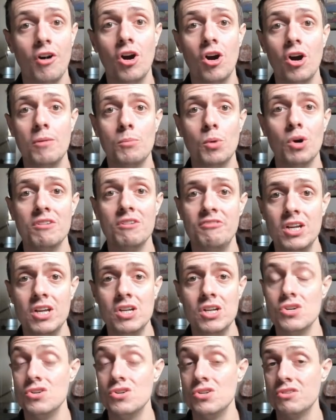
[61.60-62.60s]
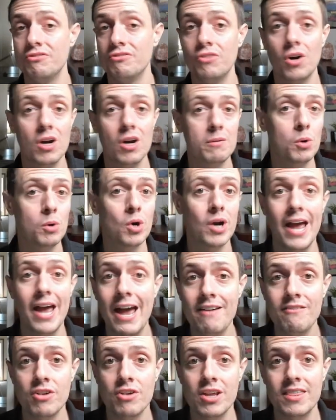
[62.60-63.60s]
far more features, far more
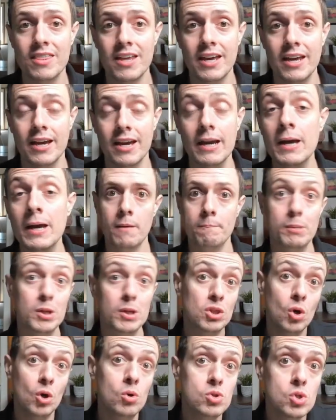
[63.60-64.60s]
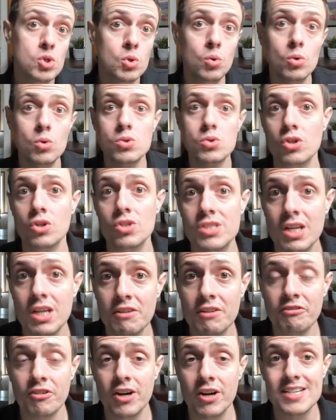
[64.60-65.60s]
everything, but those tools are
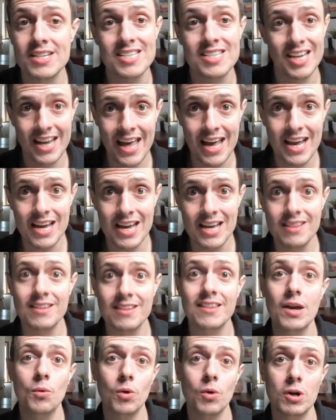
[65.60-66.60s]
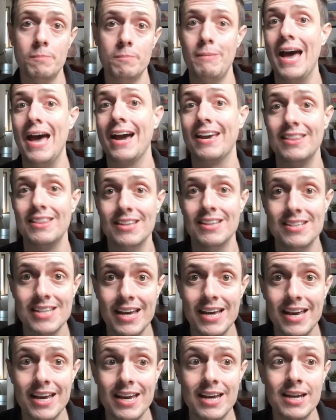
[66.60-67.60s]
different today than they were back in the
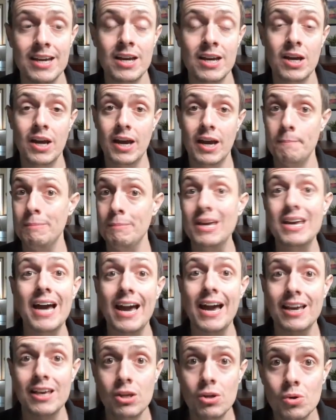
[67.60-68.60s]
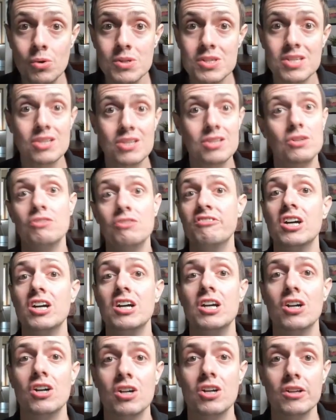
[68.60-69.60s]
day. And BIQ is still
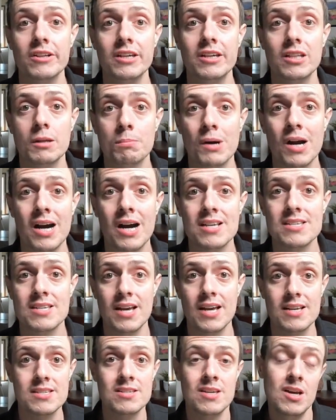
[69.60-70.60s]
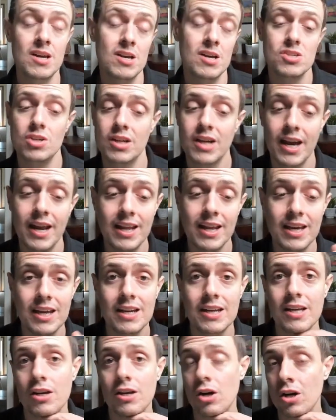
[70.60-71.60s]
very early in the process. So you're kind of
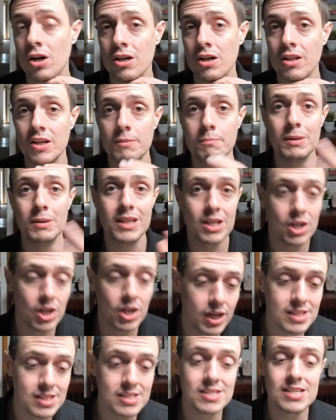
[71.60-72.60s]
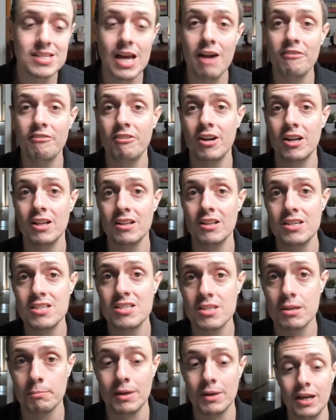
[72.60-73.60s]
getting in early, but there is definitely some